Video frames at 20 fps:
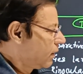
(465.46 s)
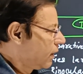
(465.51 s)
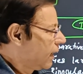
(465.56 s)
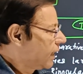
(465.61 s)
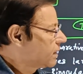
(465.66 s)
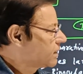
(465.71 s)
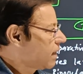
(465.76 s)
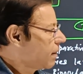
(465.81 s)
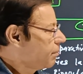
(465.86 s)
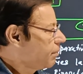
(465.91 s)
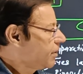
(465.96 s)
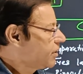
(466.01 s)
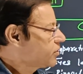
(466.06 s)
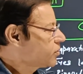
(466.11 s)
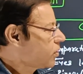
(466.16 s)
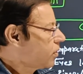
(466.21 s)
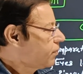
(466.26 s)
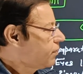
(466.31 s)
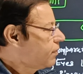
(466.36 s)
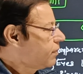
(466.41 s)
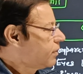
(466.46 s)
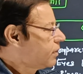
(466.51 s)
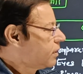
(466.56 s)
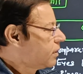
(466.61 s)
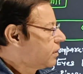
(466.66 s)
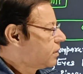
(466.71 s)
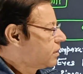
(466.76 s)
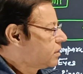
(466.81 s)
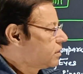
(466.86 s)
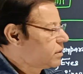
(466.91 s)
examples of
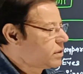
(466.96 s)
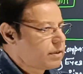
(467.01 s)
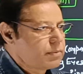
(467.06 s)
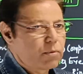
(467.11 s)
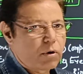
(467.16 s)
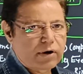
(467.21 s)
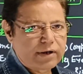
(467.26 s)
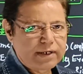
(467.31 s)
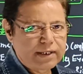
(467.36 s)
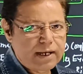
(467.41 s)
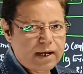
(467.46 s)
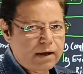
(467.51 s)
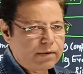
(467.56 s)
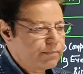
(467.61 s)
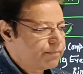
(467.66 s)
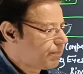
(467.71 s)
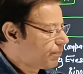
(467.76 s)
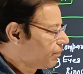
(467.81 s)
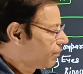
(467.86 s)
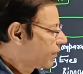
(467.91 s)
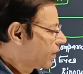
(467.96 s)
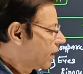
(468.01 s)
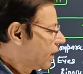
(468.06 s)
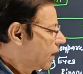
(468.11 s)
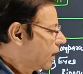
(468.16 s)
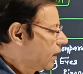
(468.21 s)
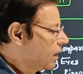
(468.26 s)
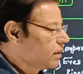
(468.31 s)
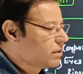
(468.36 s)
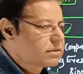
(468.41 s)
Seboidea
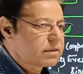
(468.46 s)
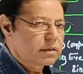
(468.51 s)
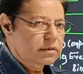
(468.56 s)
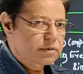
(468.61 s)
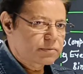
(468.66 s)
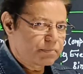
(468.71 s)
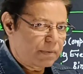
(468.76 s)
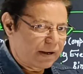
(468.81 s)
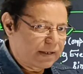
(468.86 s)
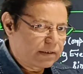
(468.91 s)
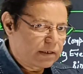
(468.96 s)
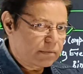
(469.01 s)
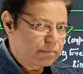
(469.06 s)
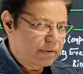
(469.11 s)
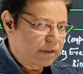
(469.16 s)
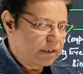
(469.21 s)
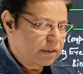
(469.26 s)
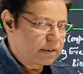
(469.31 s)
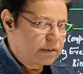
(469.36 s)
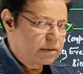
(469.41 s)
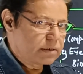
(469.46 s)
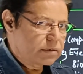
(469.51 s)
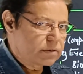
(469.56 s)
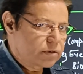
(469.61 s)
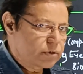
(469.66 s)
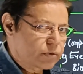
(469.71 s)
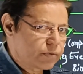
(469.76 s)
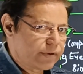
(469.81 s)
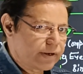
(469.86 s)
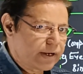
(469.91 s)
is spider
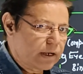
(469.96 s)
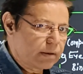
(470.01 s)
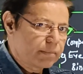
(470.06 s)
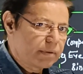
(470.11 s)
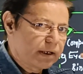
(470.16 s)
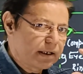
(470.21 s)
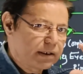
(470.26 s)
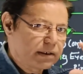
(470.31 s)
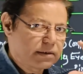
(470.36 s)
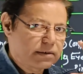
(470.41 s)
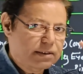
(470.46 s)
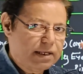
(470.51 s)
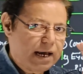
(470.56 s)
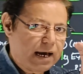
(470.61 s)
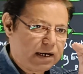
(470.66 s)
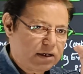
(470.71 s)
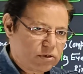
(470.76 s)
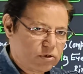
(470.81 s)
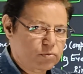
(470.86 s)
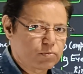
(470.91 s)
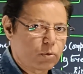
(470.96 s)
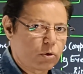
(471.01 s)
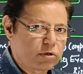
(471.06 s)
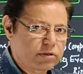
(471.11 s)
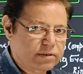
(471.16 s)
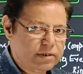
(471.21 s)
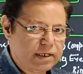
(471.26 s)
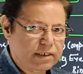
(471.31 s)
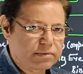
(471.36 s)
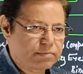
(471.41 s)
monkeys, squirrel monkeys. They are
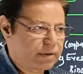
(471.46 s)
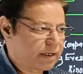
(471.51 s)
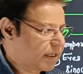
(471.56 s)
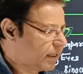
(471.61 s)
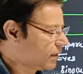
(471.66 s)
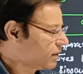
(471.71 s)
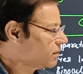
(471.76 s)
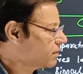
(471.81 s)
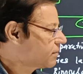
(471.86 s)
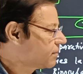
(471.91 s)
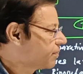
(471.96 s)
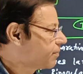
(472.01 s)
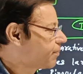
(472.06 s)
small size monkeys